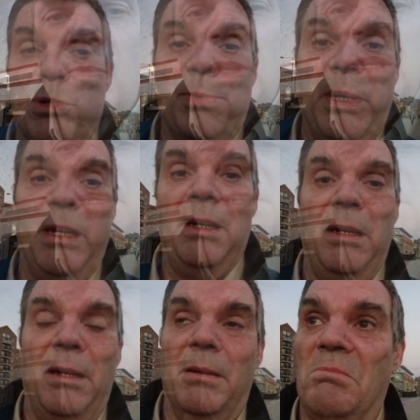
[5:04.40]
Must
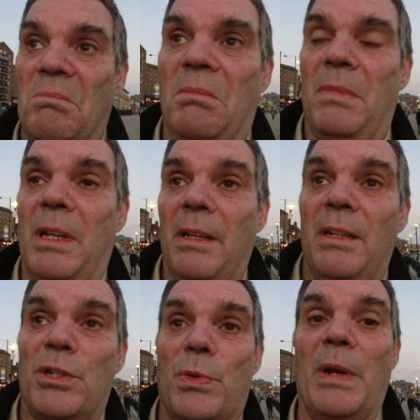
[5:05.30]
be
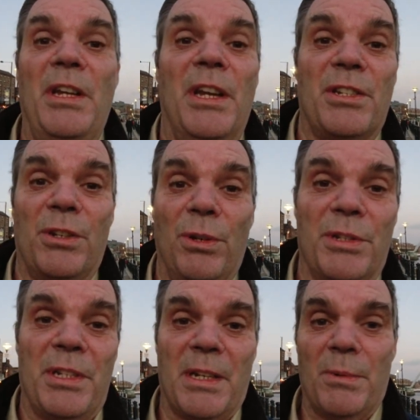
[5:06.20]
20 years
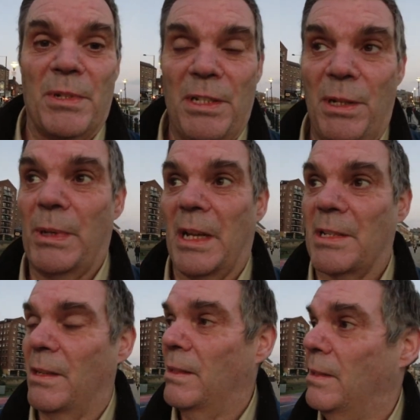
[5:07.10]
ago since I was in
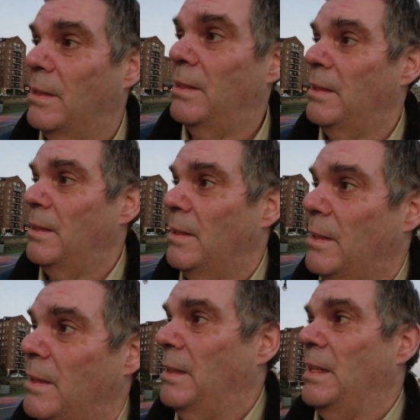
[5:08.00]
Newcastle.
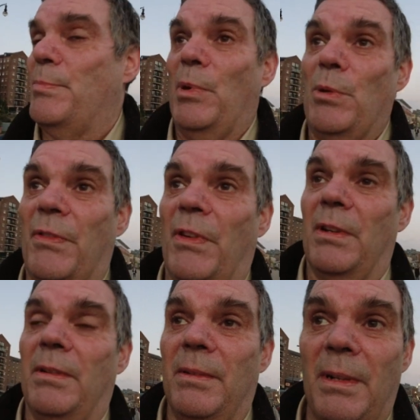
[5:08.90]
It's
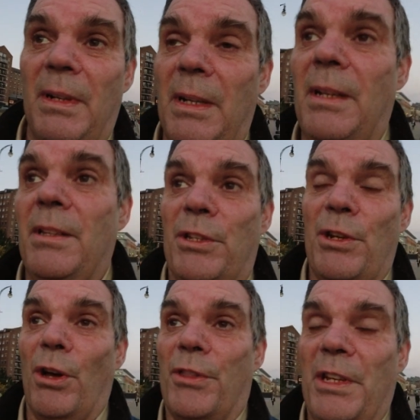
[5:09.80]
beautiful.
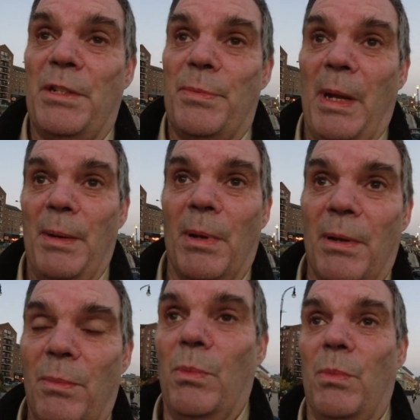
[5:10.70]
The northeast
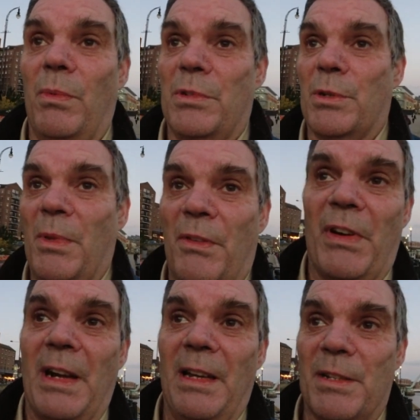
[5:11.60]
people are some of the
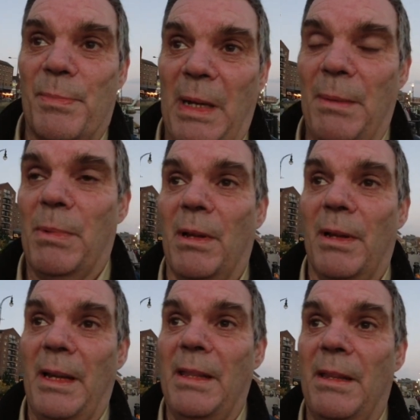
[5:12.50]
friendliest
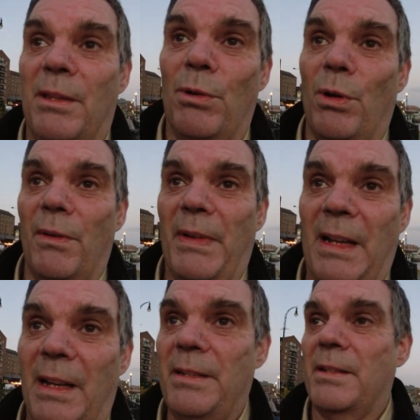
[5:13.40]
people in the whole of
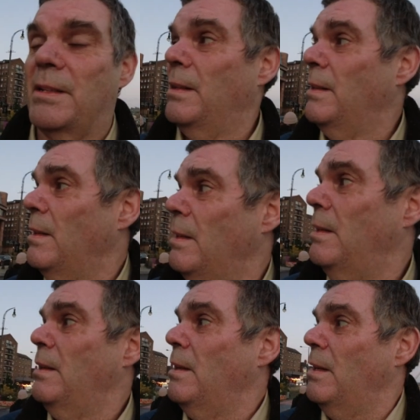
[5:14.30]
England
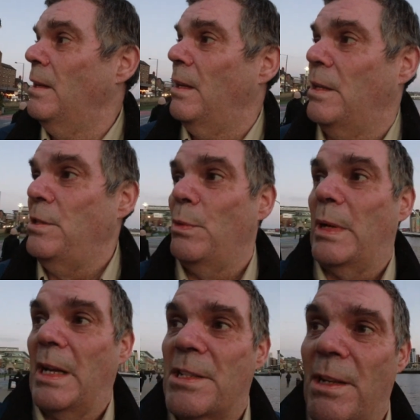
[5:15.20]
and
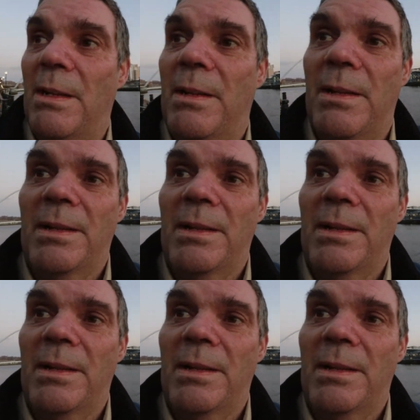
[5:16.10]
Newcastle